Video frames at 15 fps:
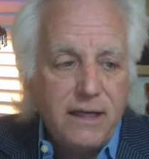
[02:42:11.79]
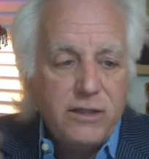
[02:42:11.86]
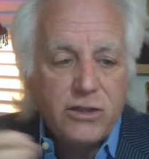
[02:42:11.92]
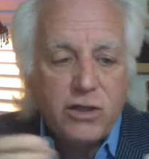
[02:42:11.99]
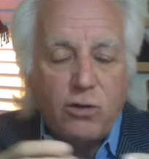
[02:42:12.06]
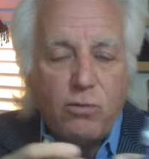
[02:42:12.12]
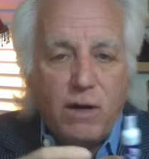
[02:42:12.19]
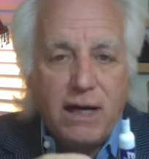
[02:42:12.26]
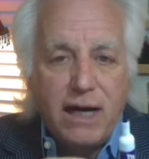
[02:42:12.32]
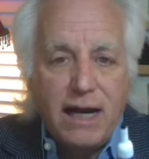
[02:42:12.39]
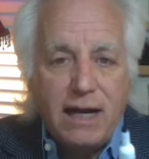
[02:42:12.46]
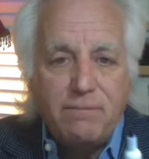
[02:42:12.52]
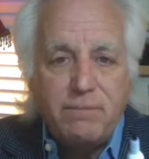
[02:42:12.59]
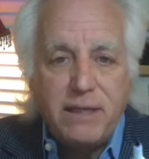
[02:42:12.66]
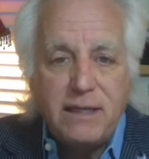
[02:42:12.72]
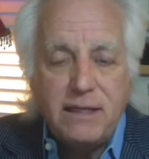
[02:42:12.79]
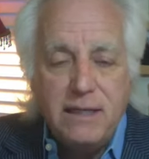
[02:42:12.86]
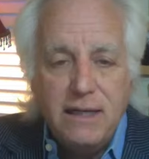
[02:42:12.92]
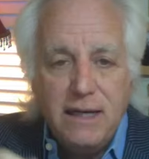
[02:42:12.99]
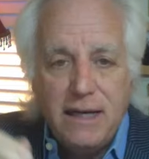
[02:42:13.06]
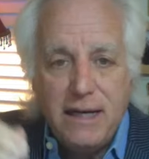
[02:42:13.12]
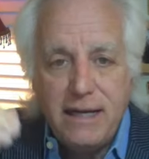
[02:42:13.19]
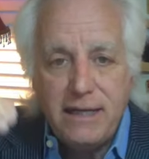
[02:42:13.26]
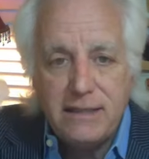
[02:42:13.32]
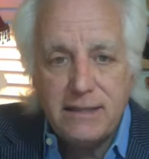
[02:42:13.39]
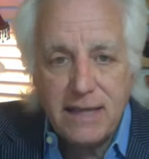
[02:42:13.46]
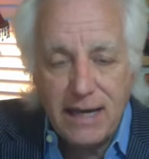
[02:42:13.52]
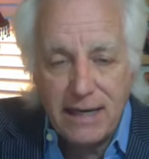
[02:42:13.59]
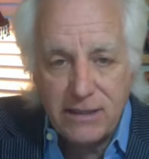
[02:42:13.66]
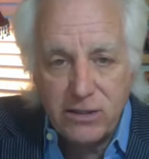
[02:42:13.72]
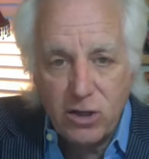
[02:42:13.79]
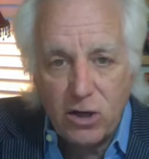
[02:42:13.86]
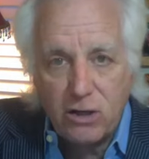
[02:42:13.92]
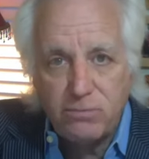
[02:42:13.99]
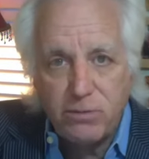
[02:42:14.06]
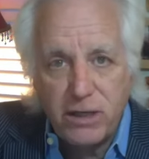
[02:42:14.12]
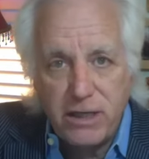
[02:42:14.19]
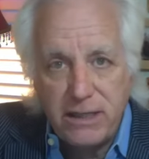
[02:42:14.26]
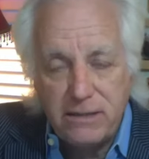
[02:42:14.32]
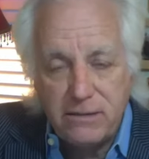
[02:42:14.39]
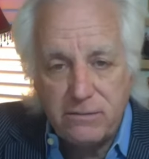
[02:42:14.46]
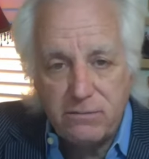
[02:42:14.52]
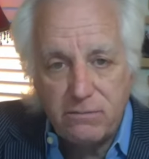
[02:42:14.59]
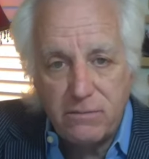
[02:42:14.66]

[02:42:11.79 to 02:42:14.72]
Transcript: So what happened is, as Aubrey